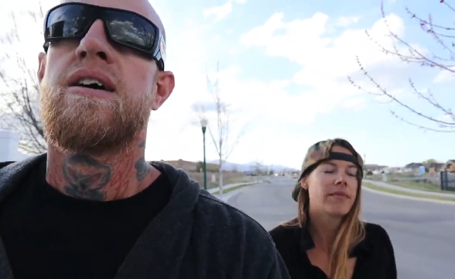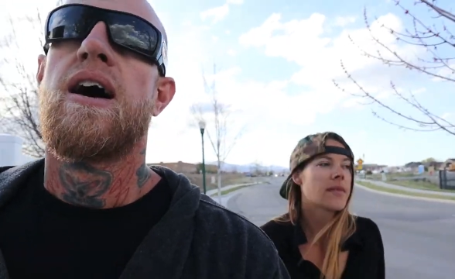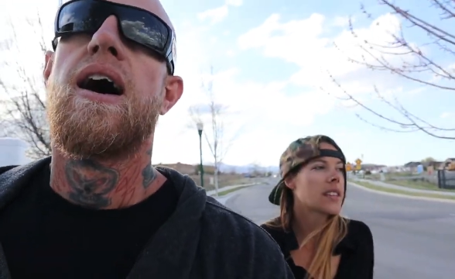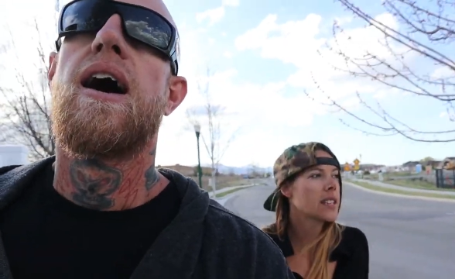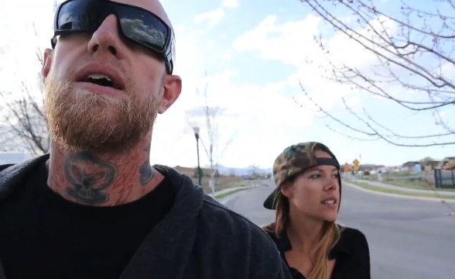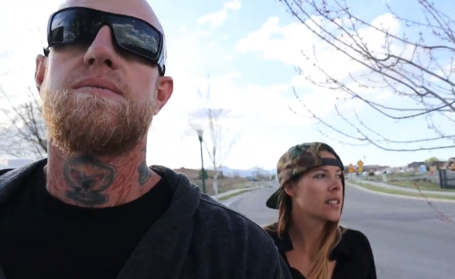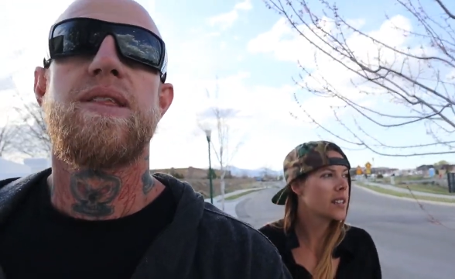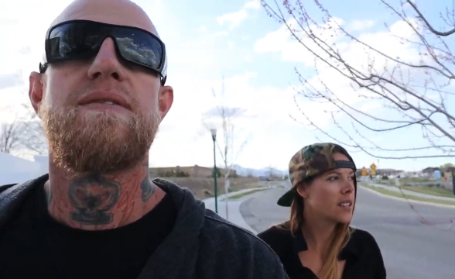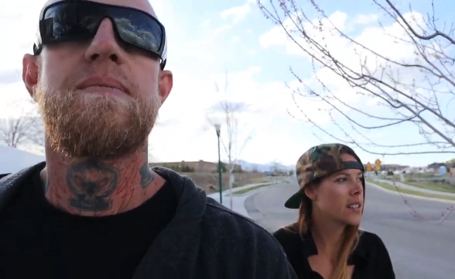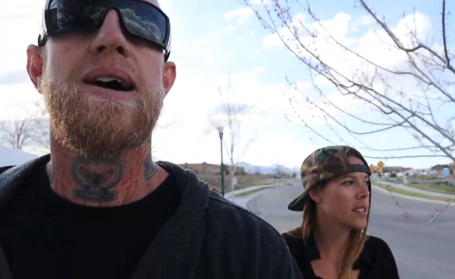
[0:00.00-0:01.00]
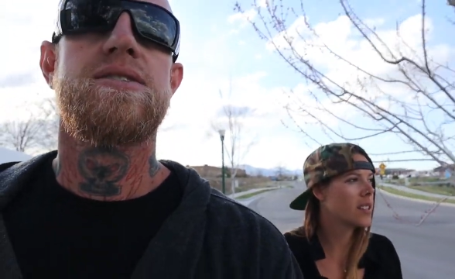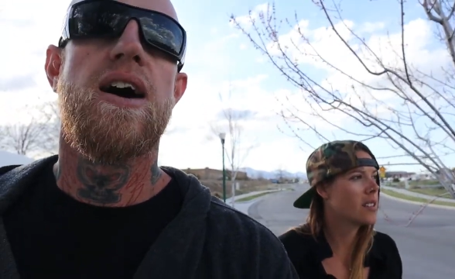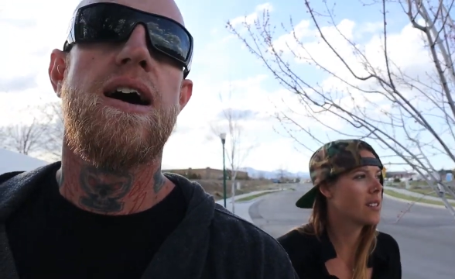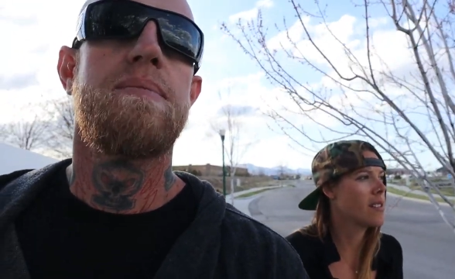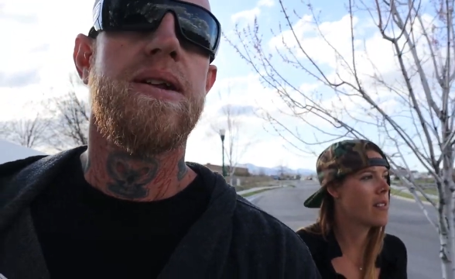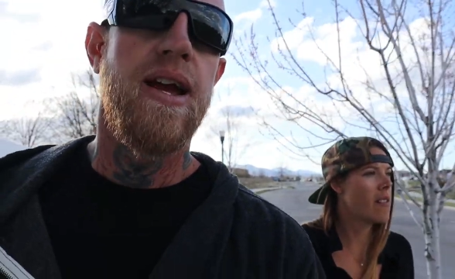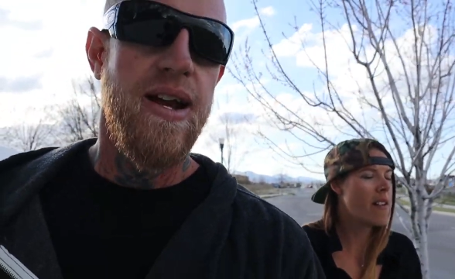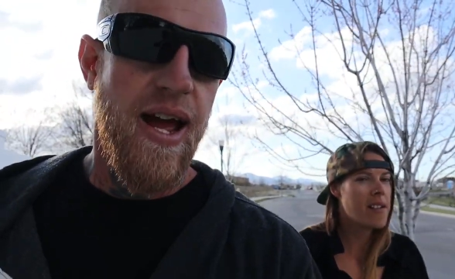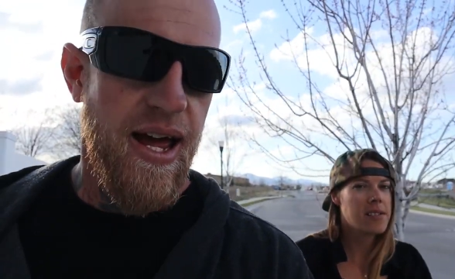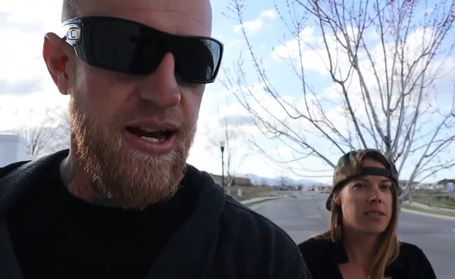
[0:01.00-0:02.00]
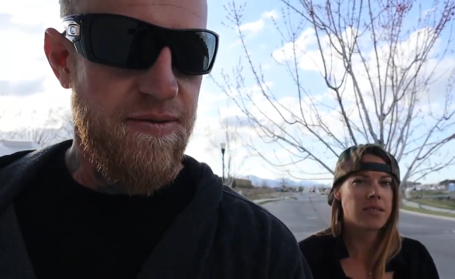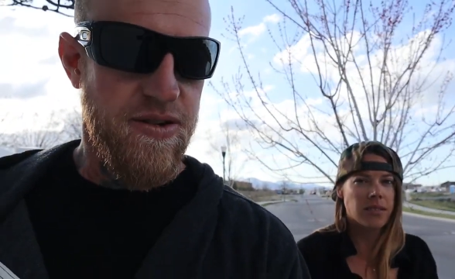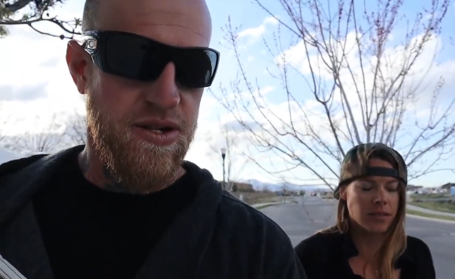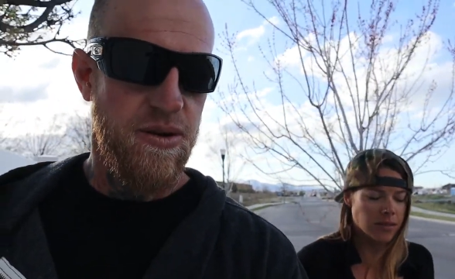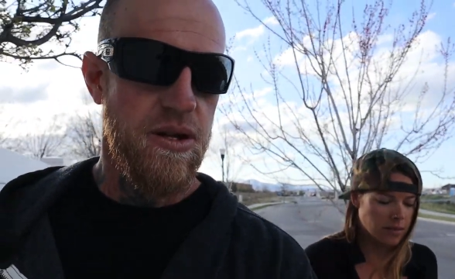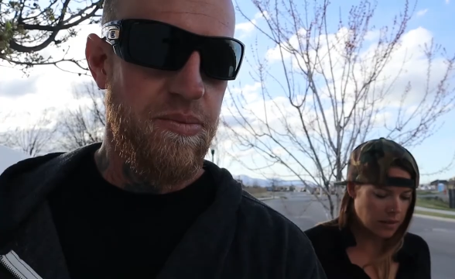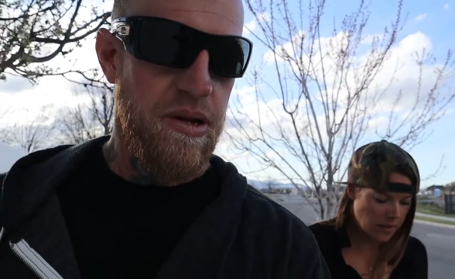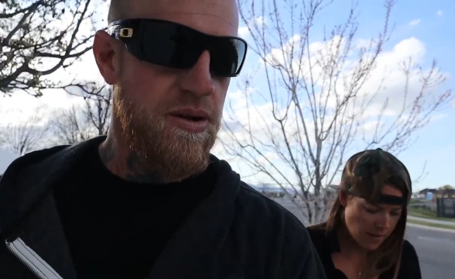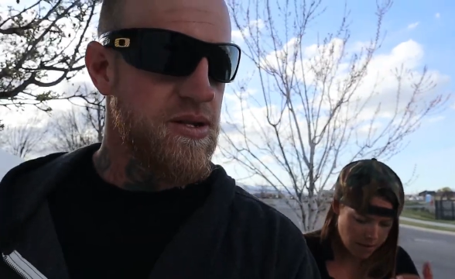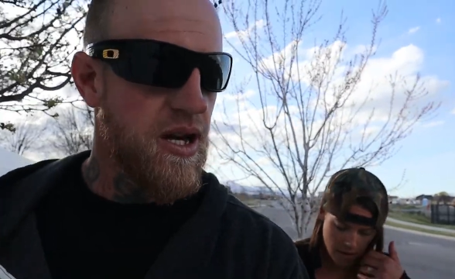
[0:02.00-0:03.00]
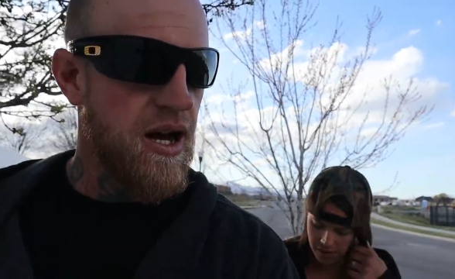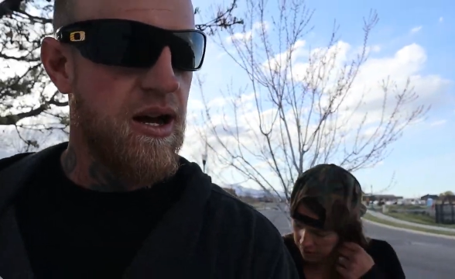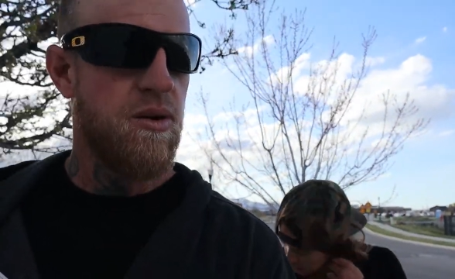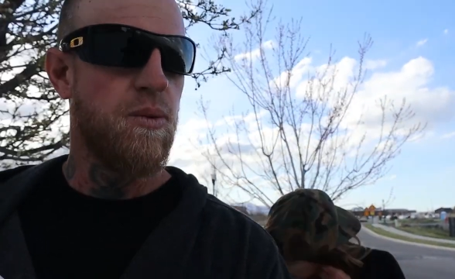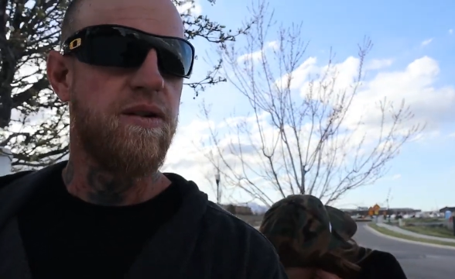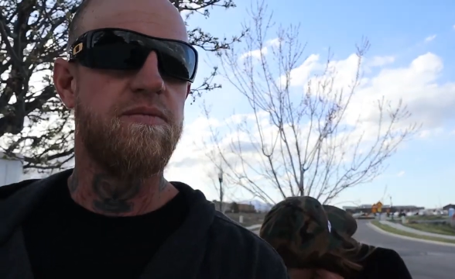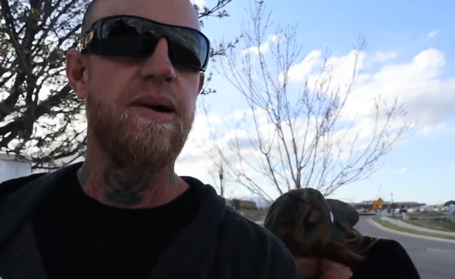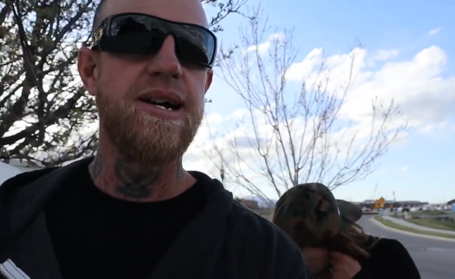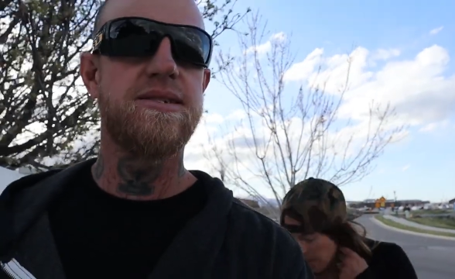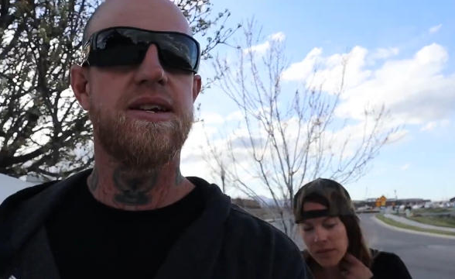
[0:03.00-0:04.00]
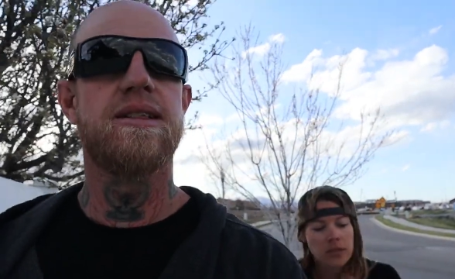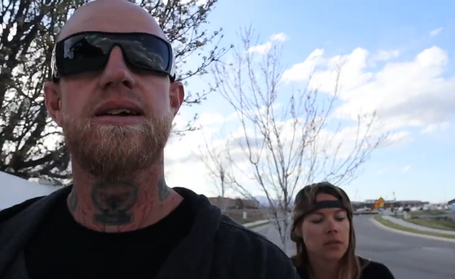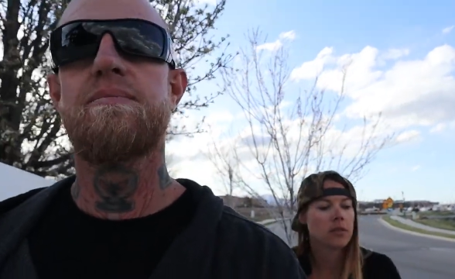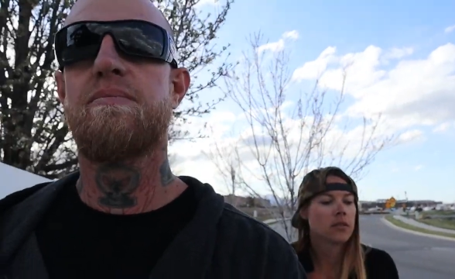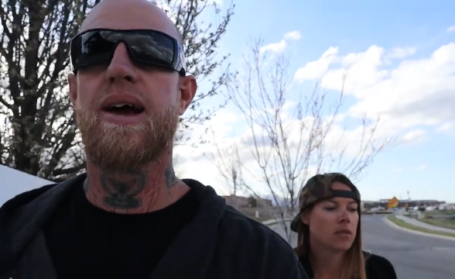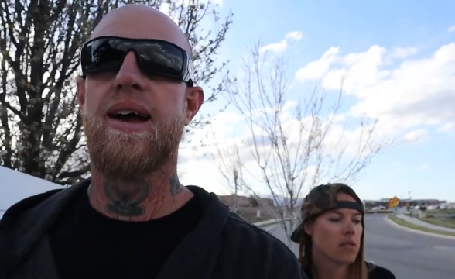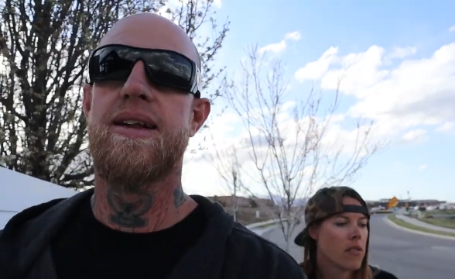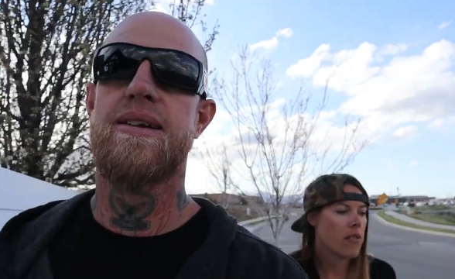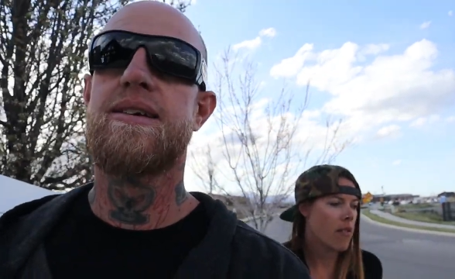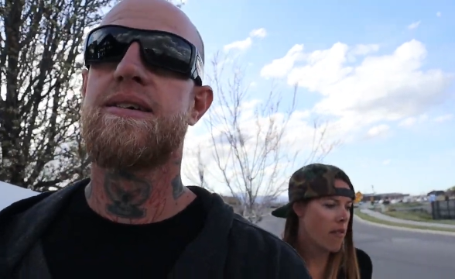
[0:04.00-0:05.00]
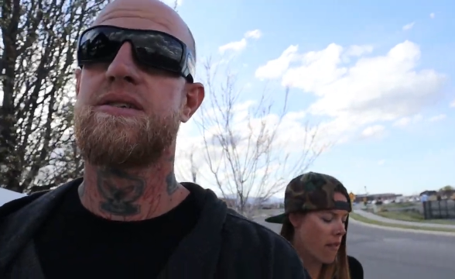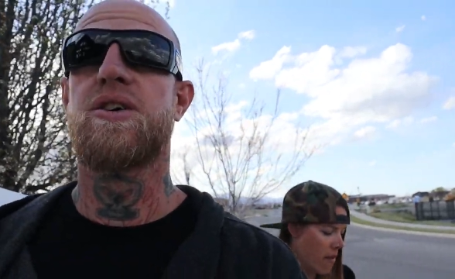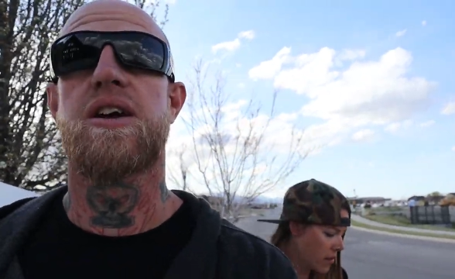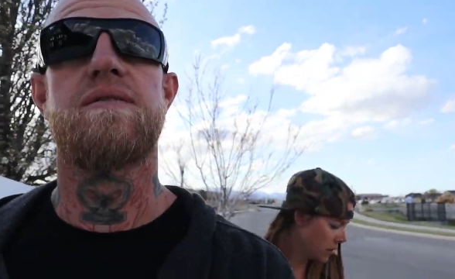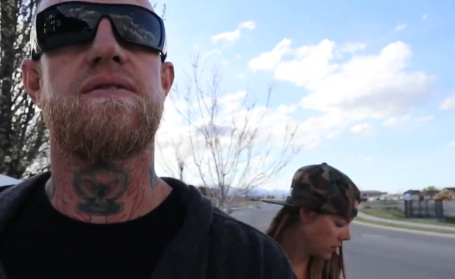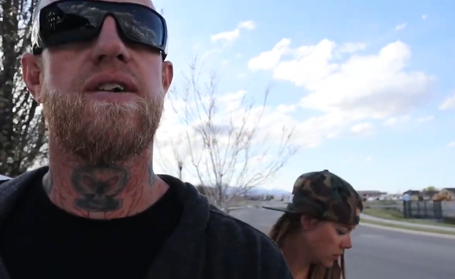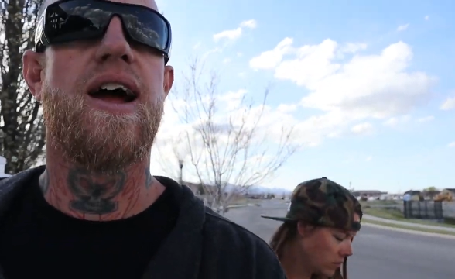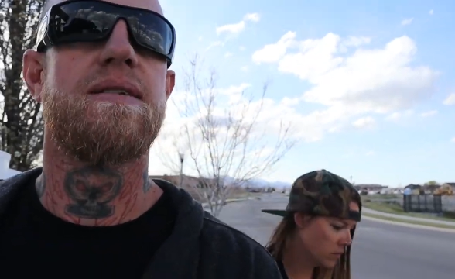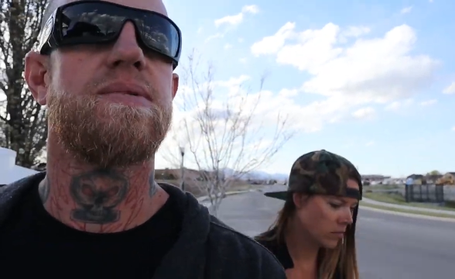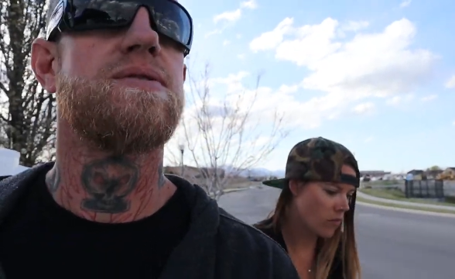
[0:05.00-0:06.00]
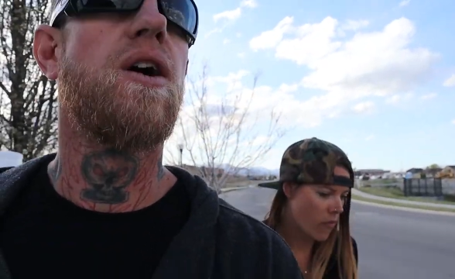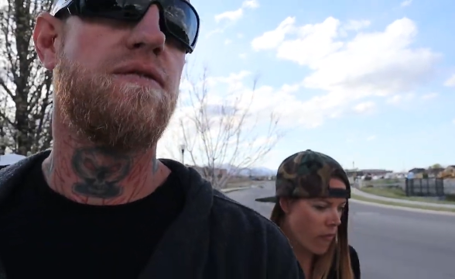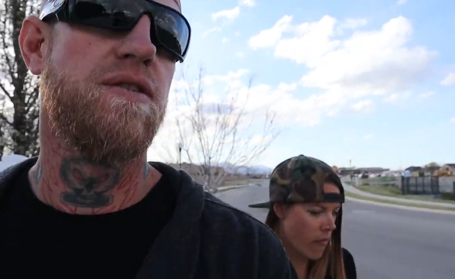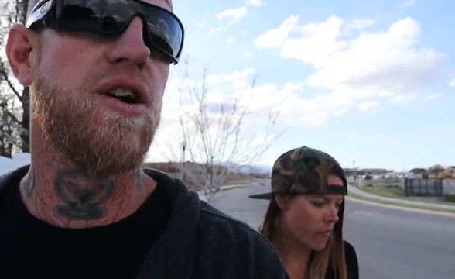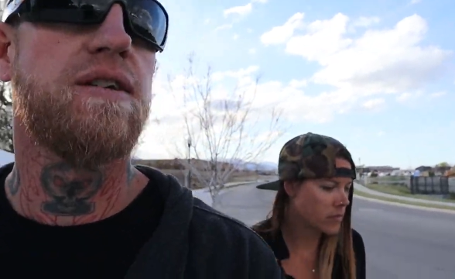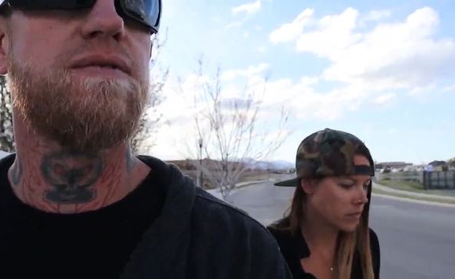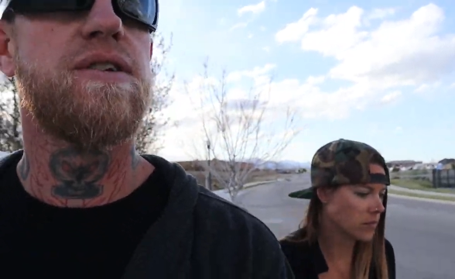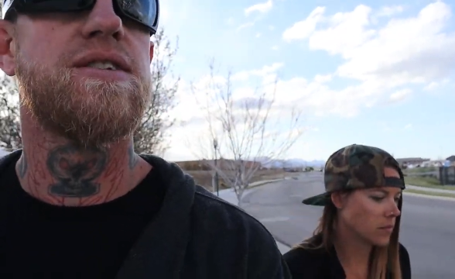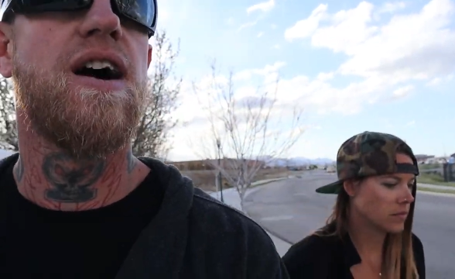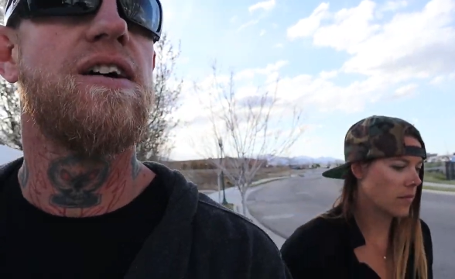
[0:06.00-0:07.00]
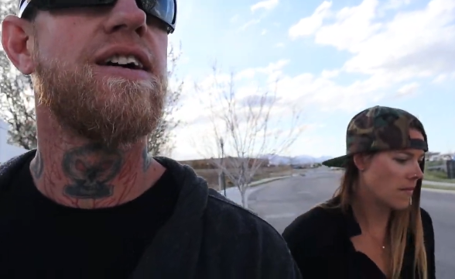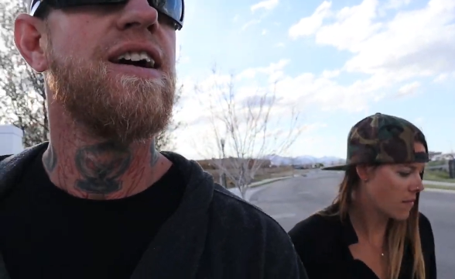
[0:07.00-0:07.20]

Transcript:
Speaker 1: left my job and headed for Schoolie Palooza. We've basically been looking for looking for a dog,